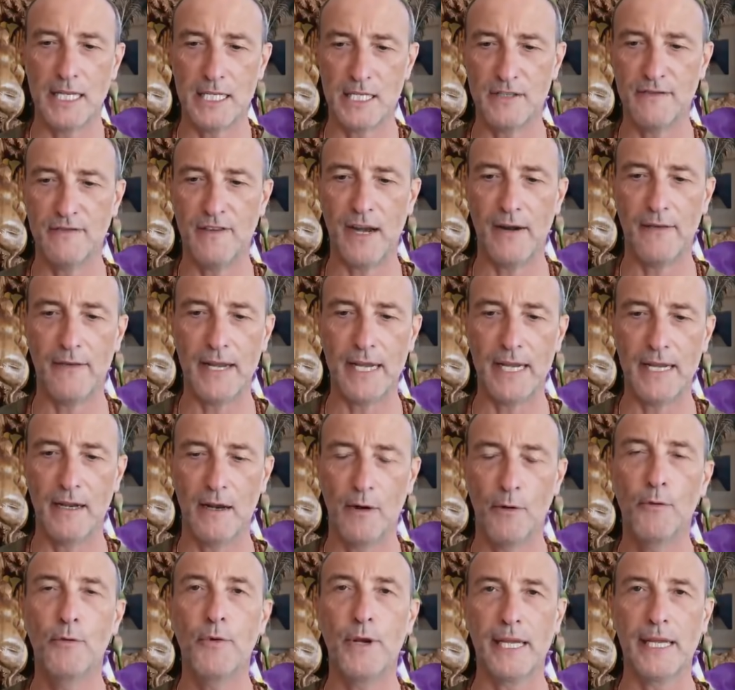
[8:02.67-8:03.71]
It's
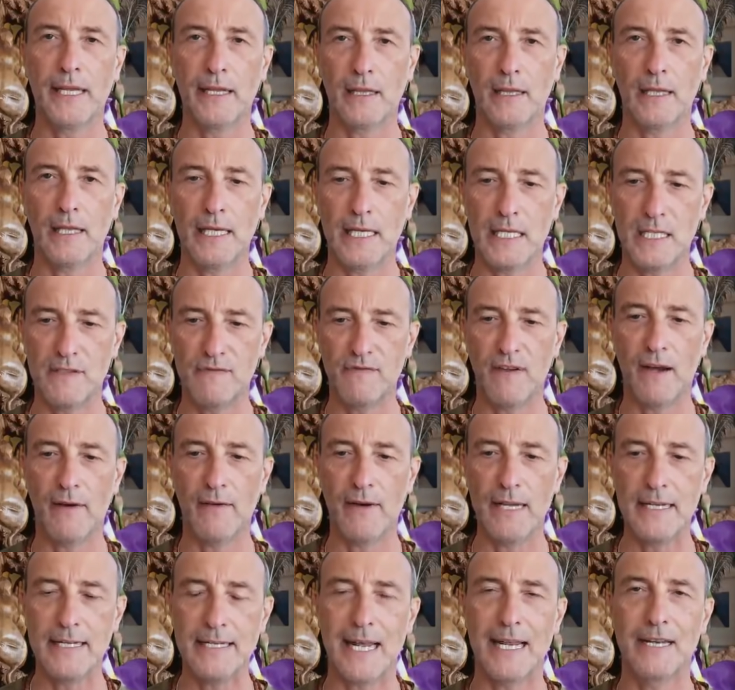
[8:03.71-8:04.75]
very real, it's
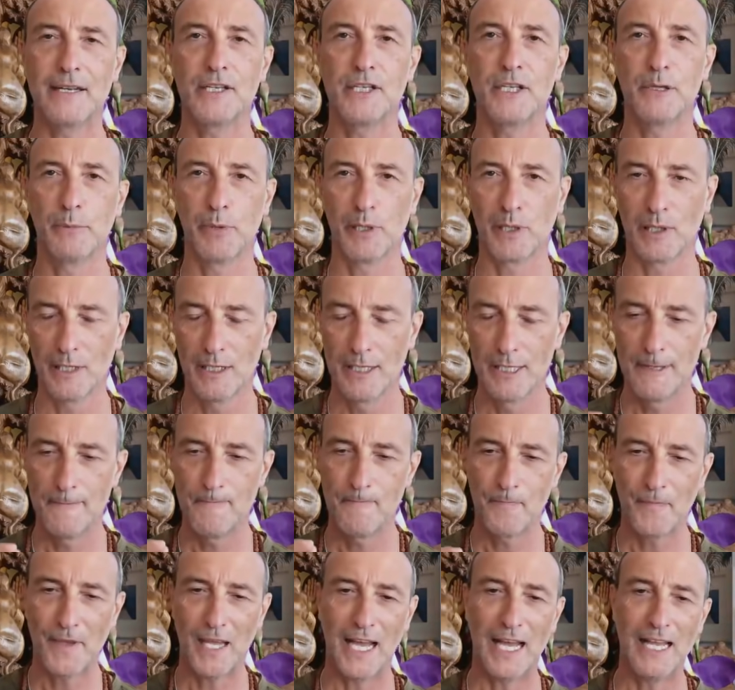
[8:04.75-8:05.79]
very tangible,
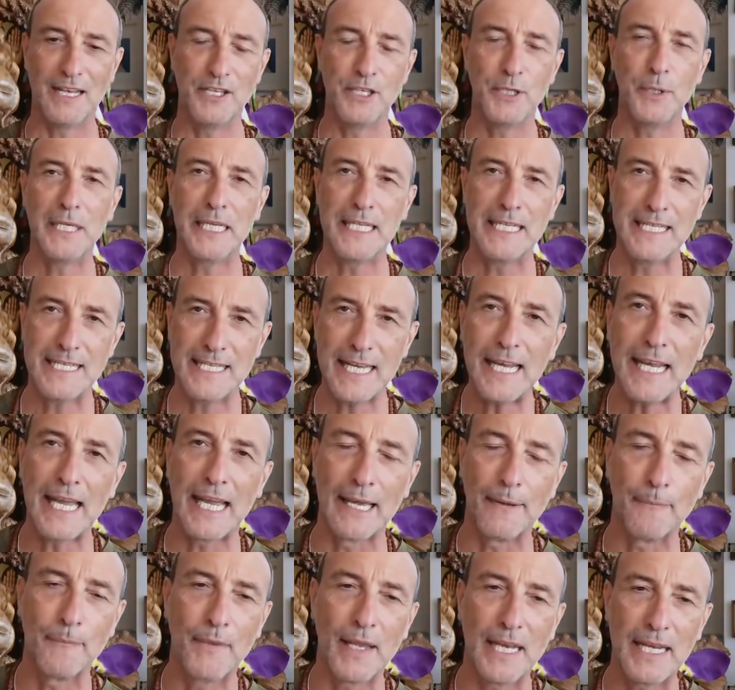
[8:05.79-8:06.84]
and you can see
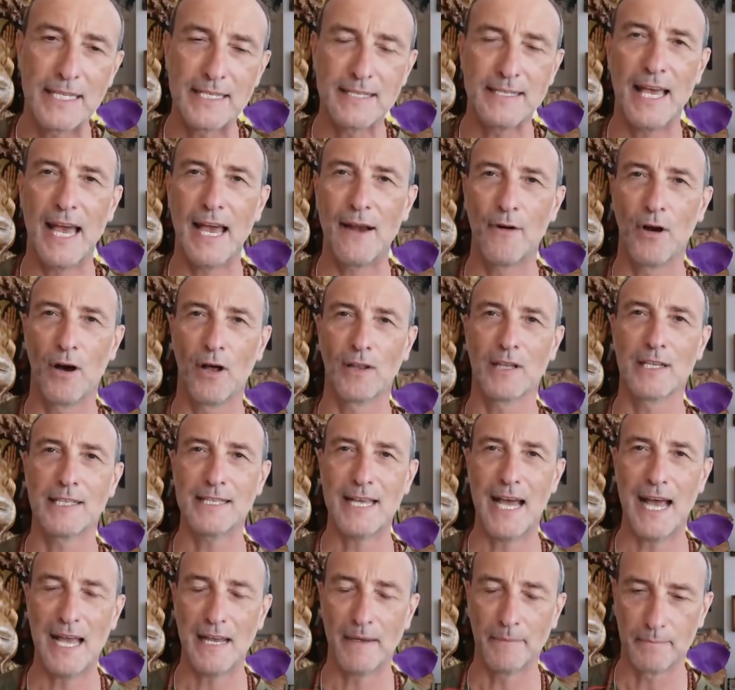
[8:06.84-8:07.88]
it. It's there all the
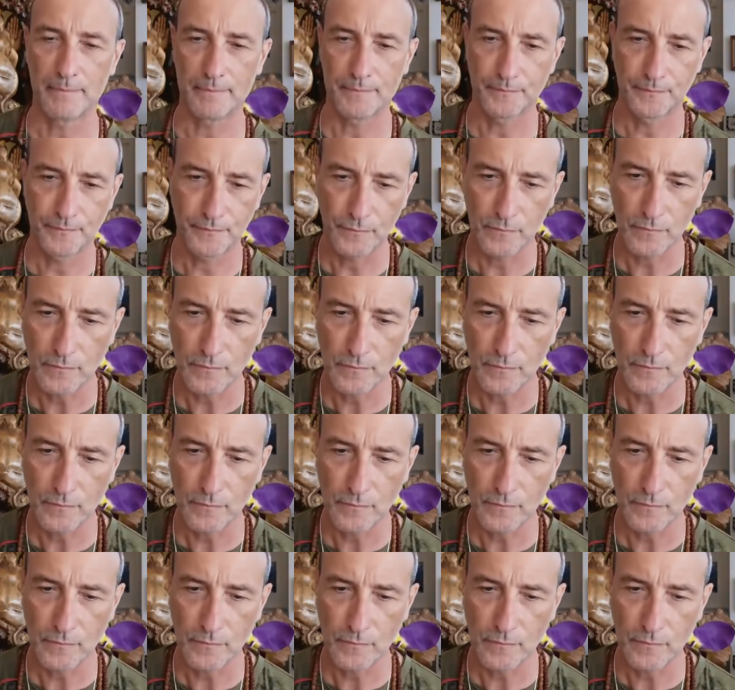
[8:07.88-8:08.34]
time.